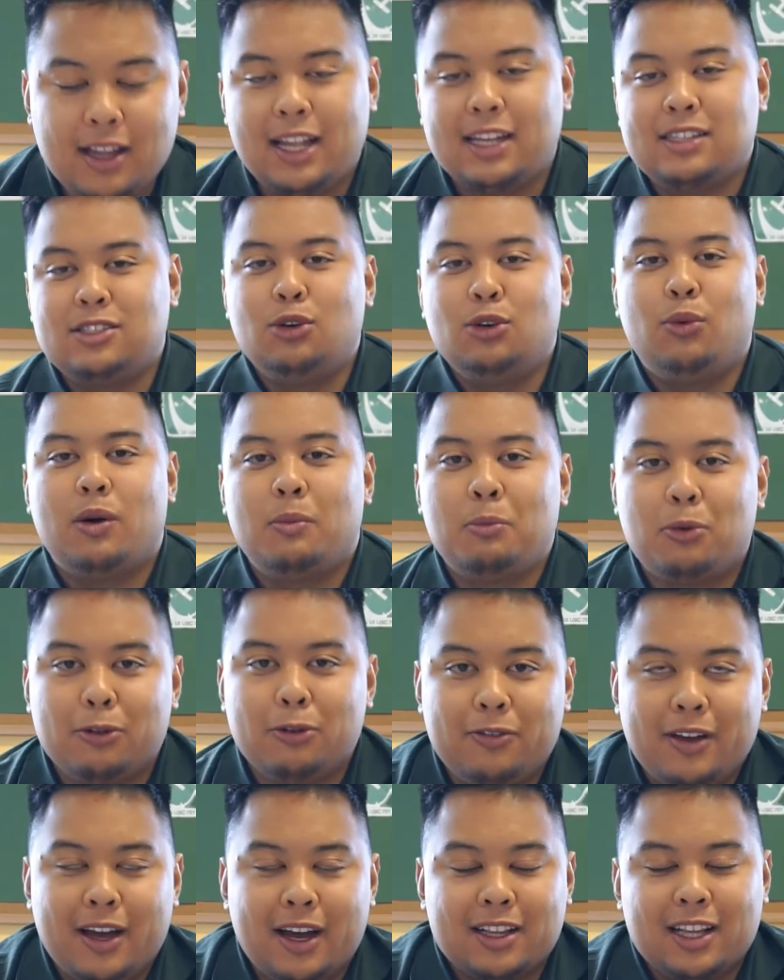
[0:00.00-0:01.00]
Let's do one more
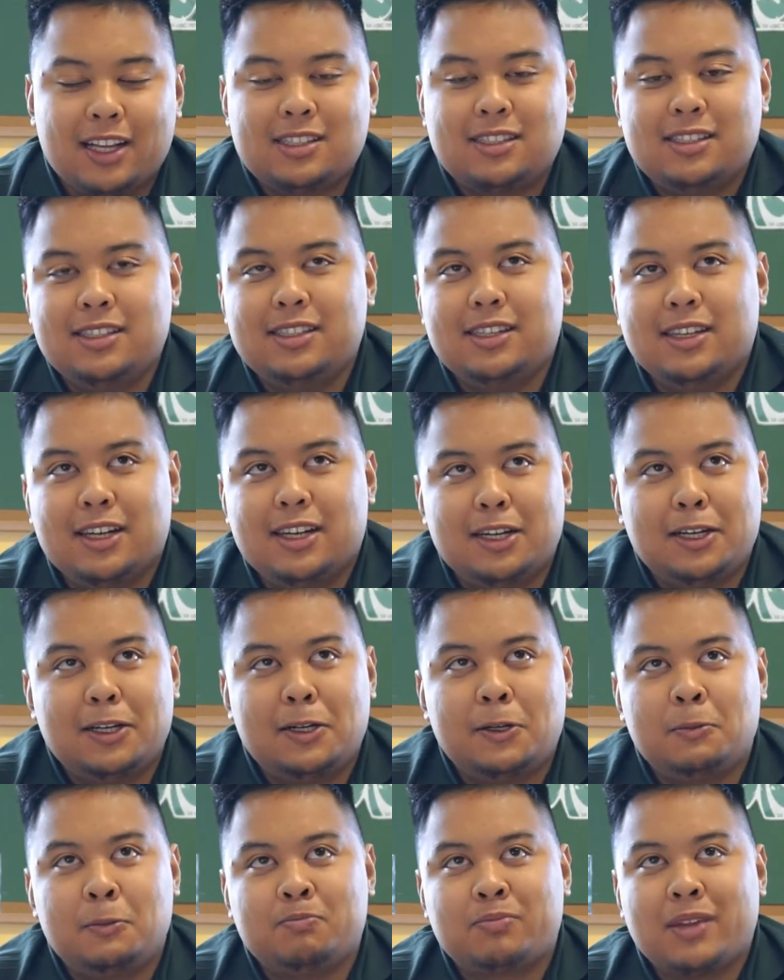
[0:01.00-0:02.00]
fact. Let's see.
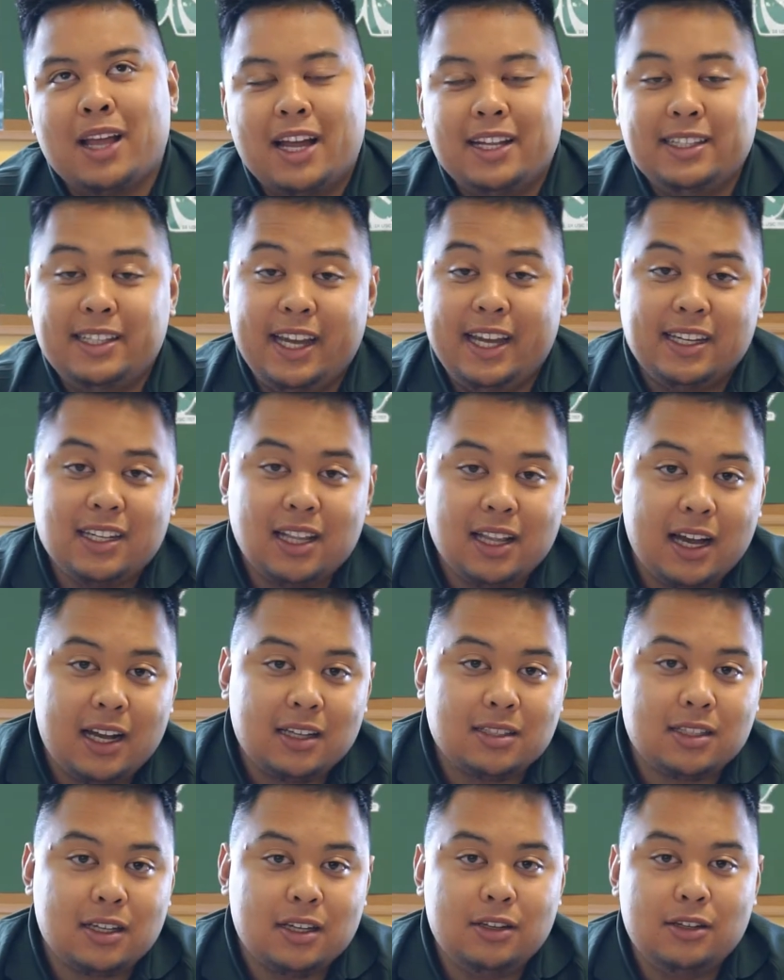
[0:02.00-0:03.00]

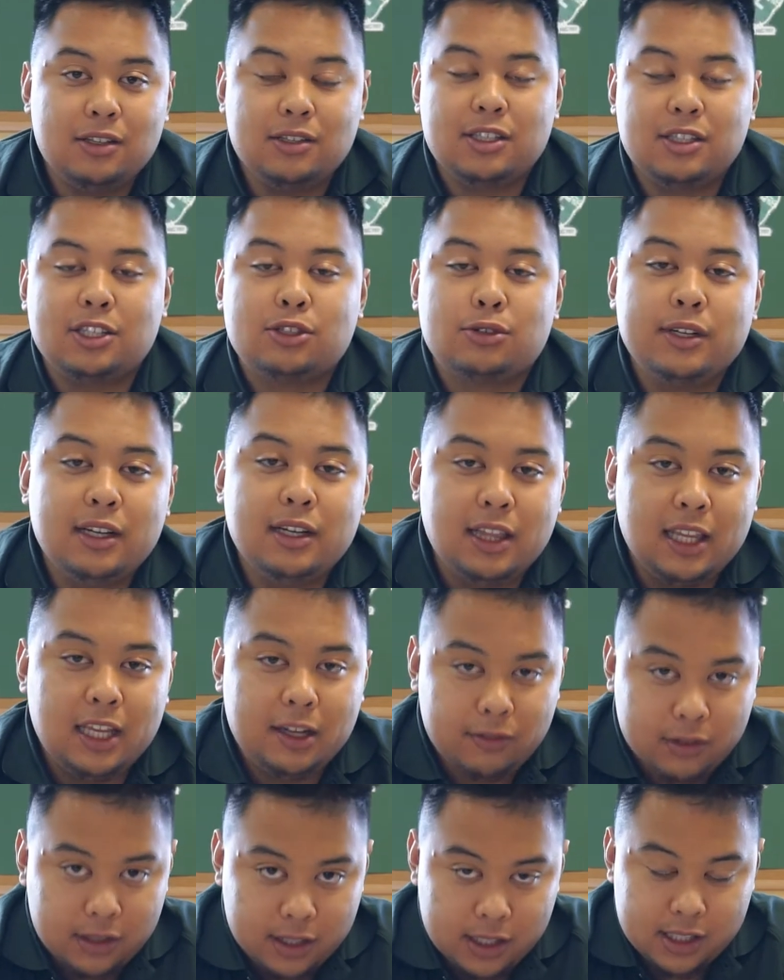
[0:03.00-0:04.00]
Dandelions are used to treat
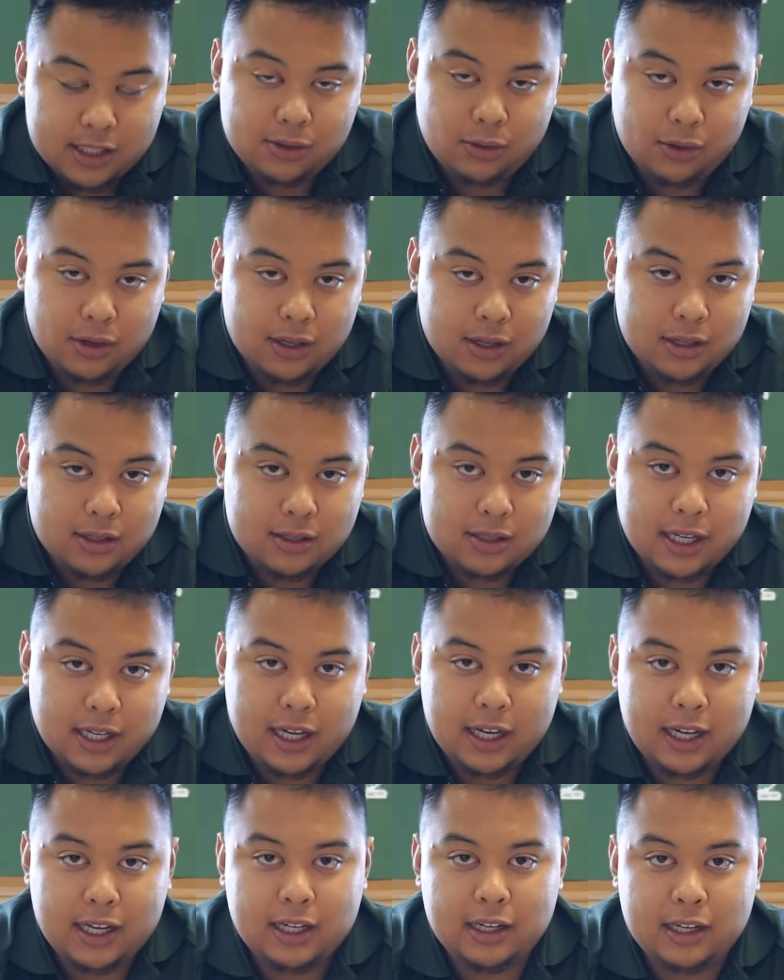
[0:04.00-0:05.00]
liver disorders
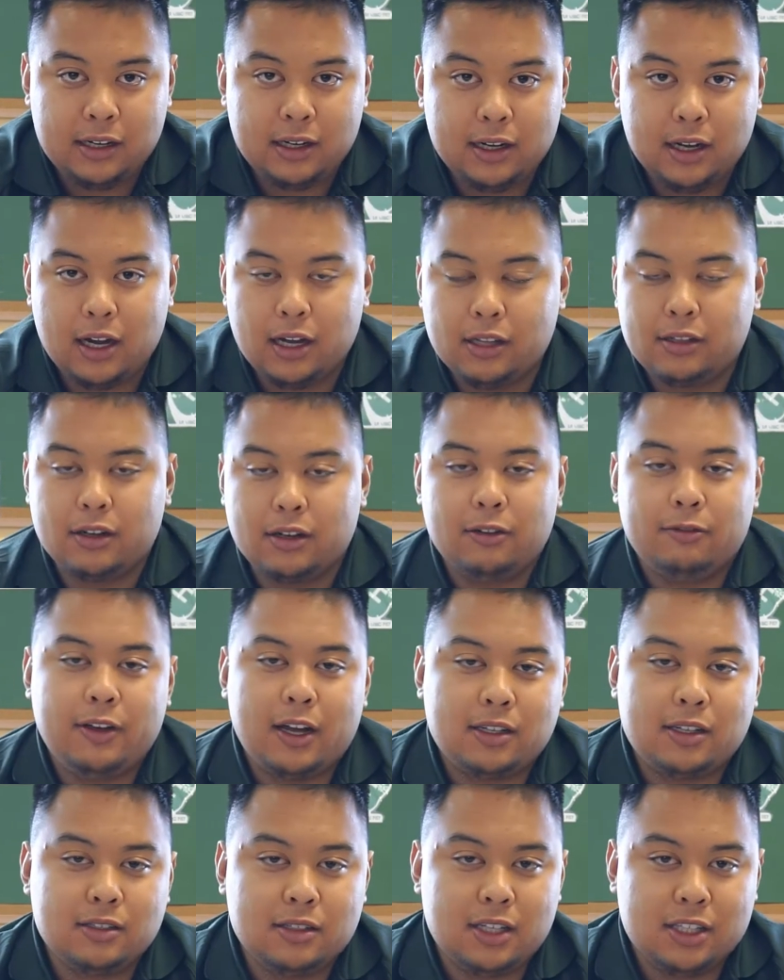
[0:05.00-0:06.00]
and other
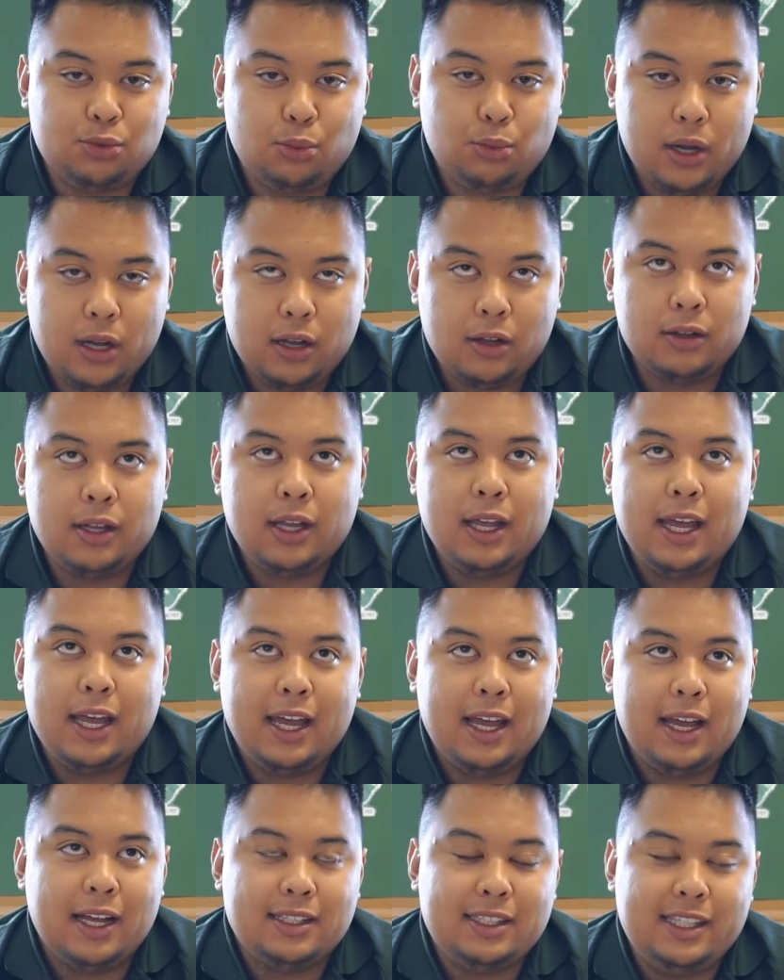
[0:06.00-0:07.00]
infections as well.
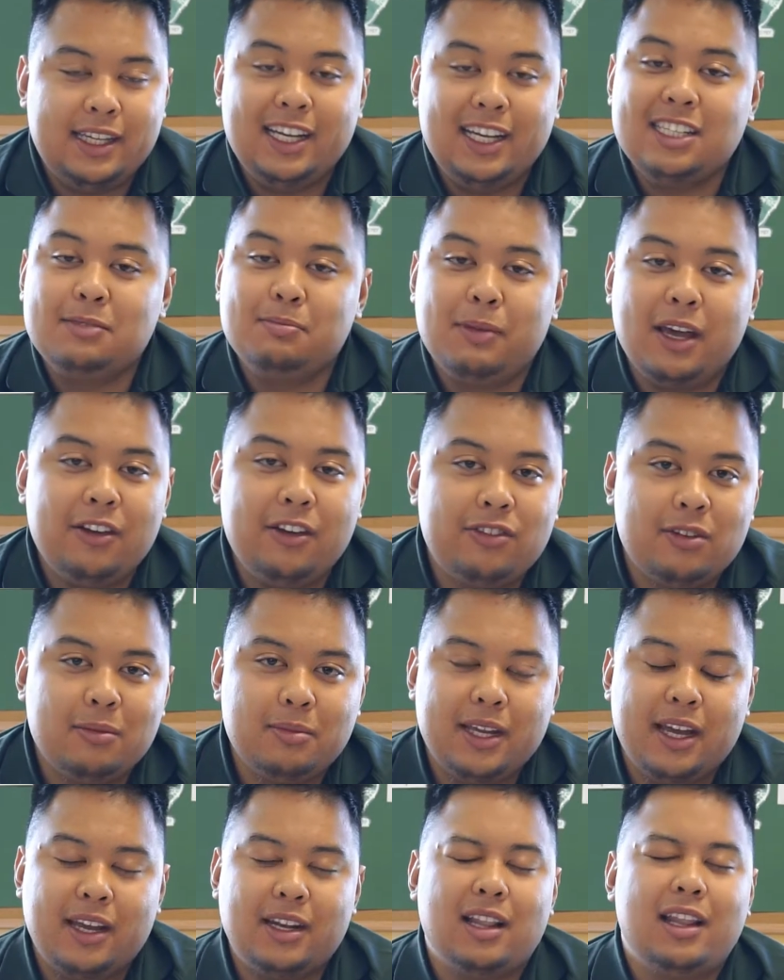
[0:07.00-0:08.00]
And teas made from
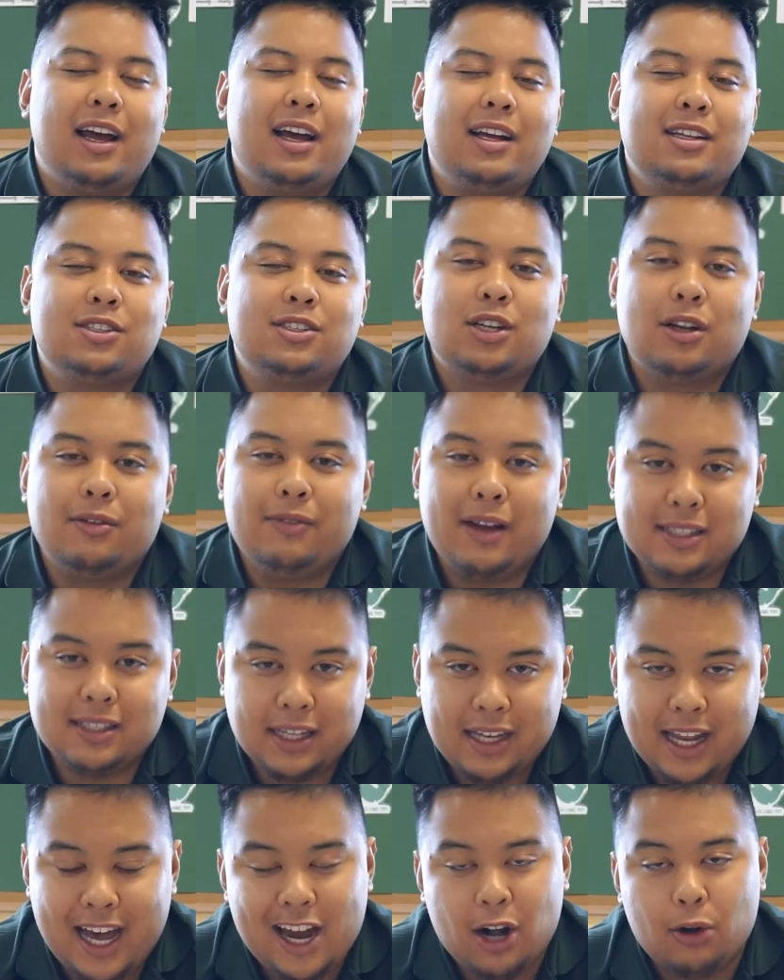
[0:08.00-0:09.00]
dandelions serve as a
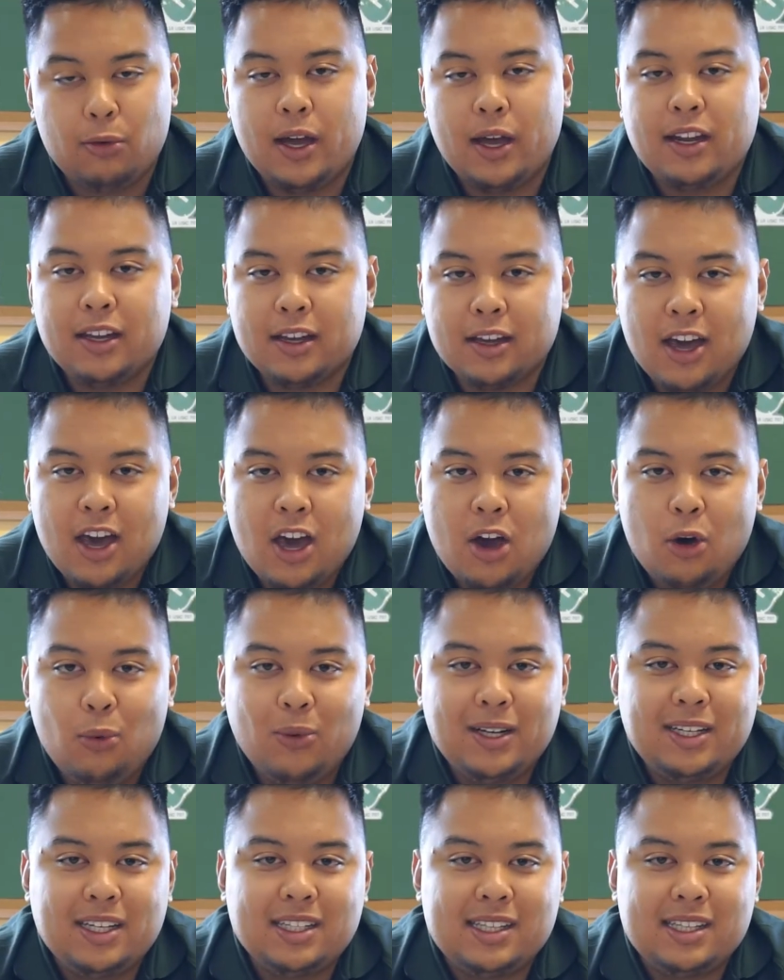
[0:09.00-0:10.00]
diuretic,
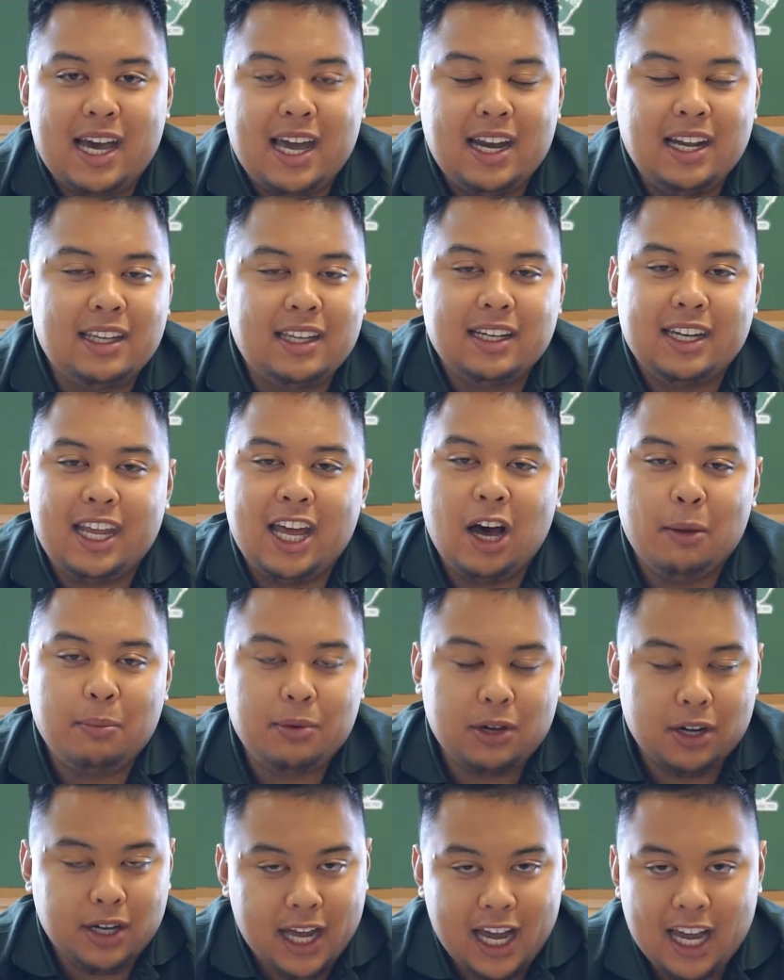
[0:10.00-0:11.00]
which is anything to
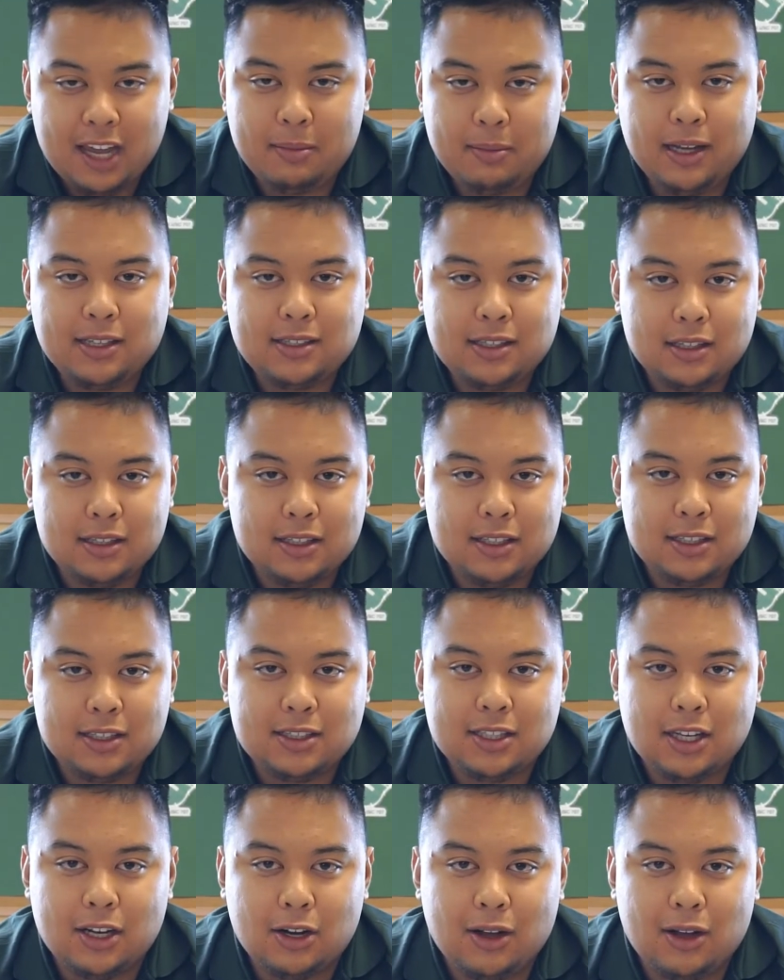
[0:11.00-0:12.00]
help your diet basically.
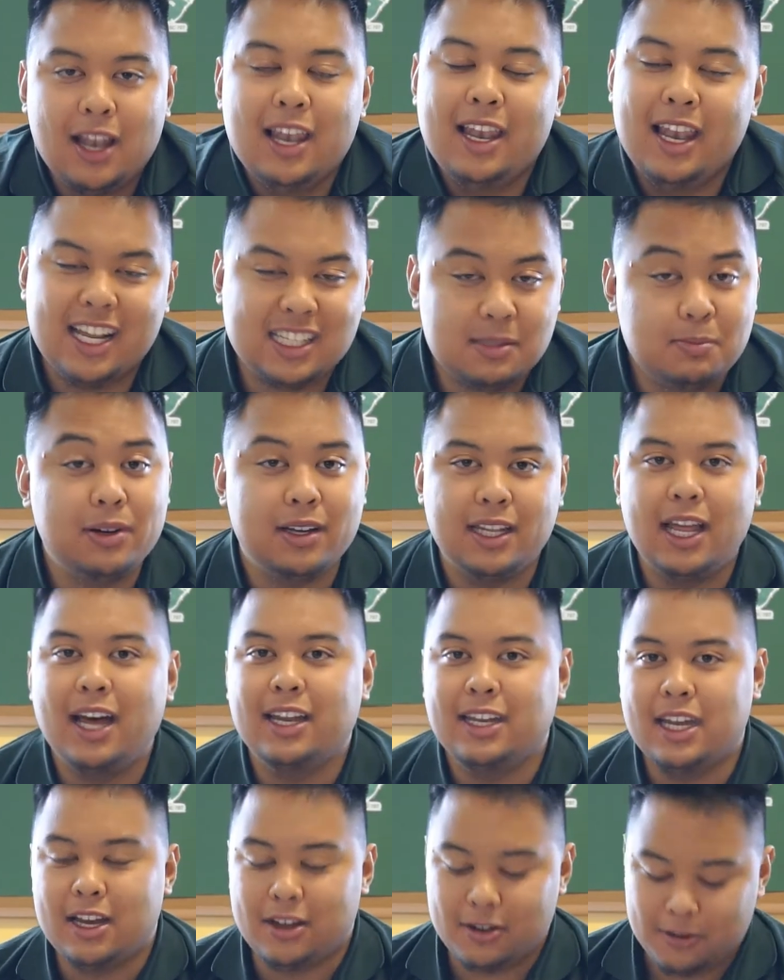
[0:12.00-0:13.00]
So let's put
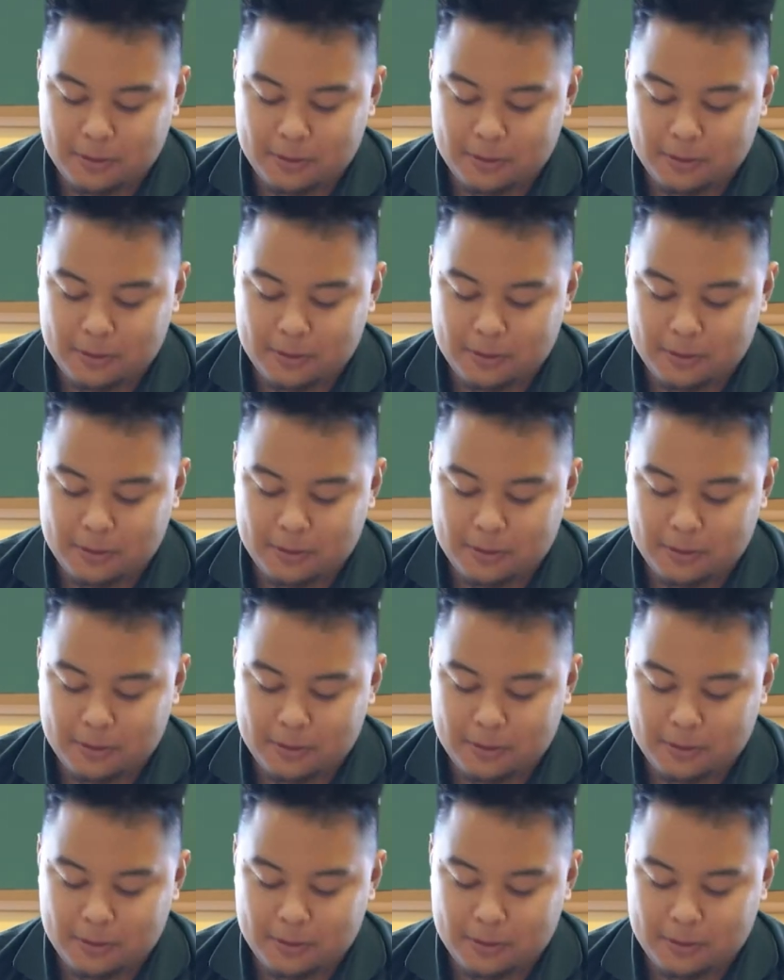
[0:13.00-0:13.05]
that down.